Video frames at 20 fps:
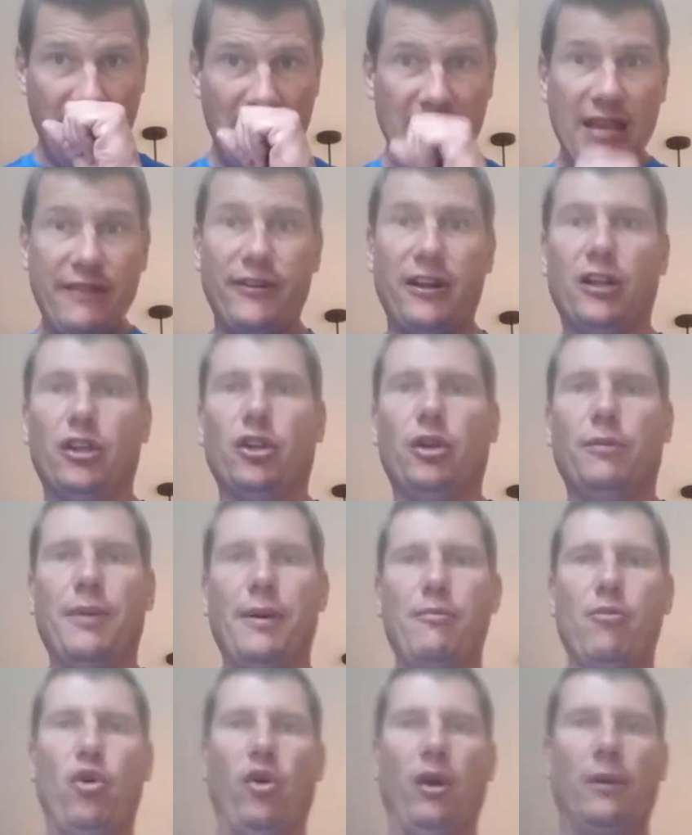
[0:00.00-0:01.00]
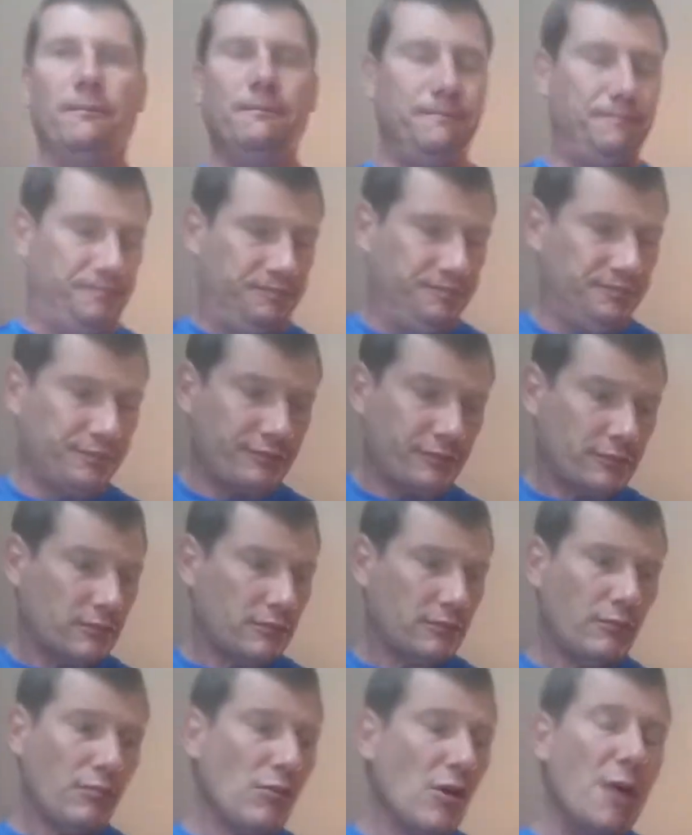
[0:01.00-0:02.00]
even a little bit more.
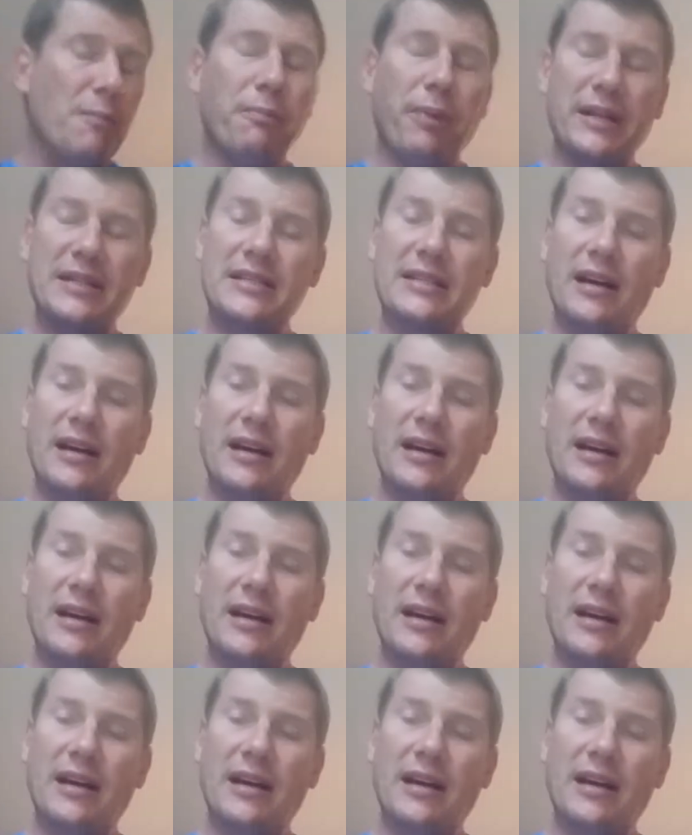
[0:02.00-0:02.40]
But,